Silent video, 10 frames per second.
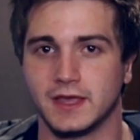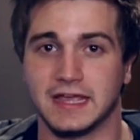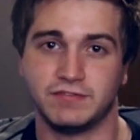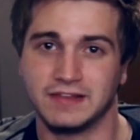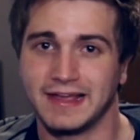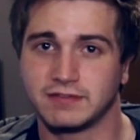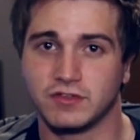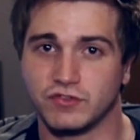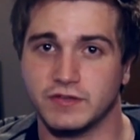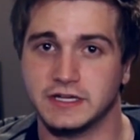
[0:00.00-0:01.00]
If you like
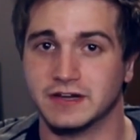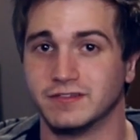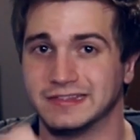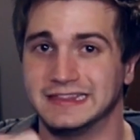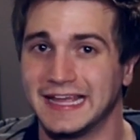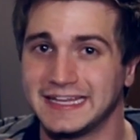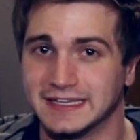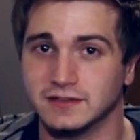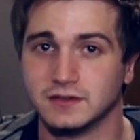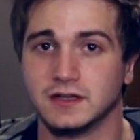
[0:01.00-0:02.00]
this video, like
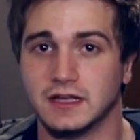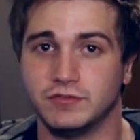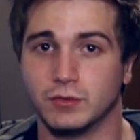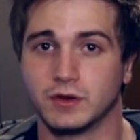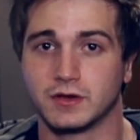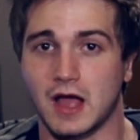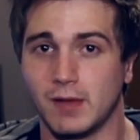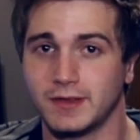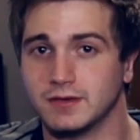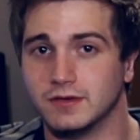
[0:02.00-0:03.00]
it. If you want to
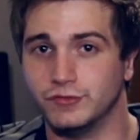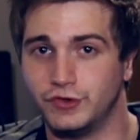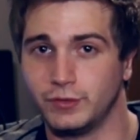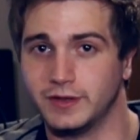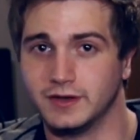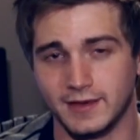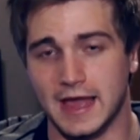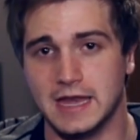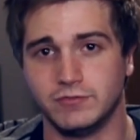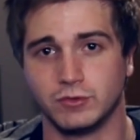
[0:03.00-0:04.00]
comment, do it.
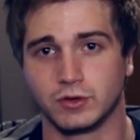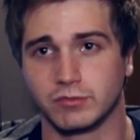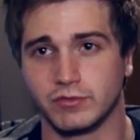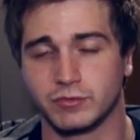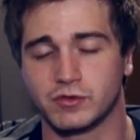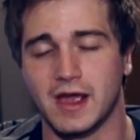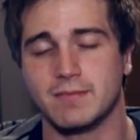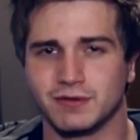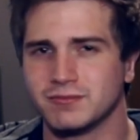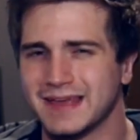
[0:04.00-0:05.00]
And if you want to subscribe,
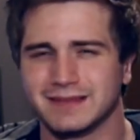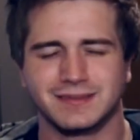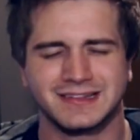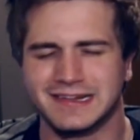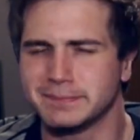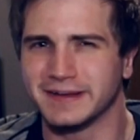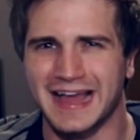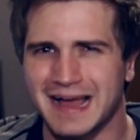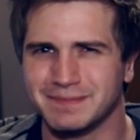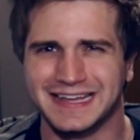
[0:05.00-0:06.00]
it would make me super
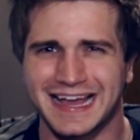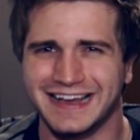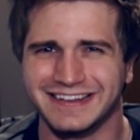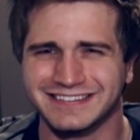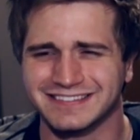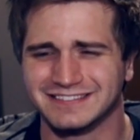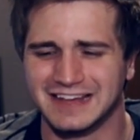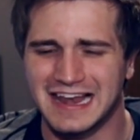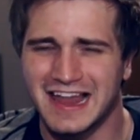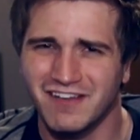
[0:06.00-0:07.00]
happy, guys.
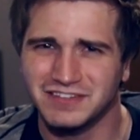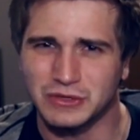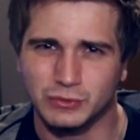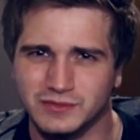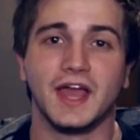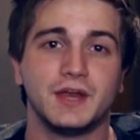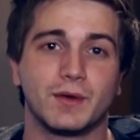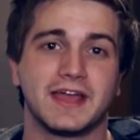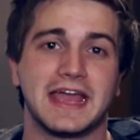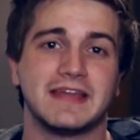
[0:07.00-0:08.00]
I love you.
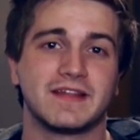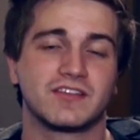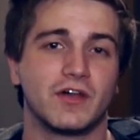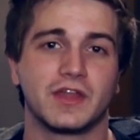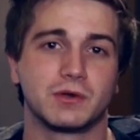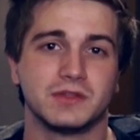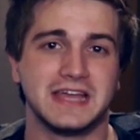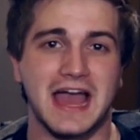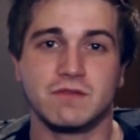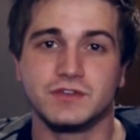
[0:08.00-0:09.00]
Anyway, hey, that's all that I really
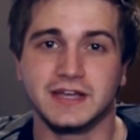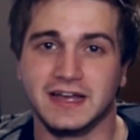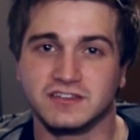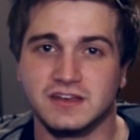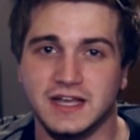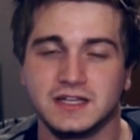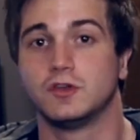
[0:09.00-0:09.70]
had for you guys today.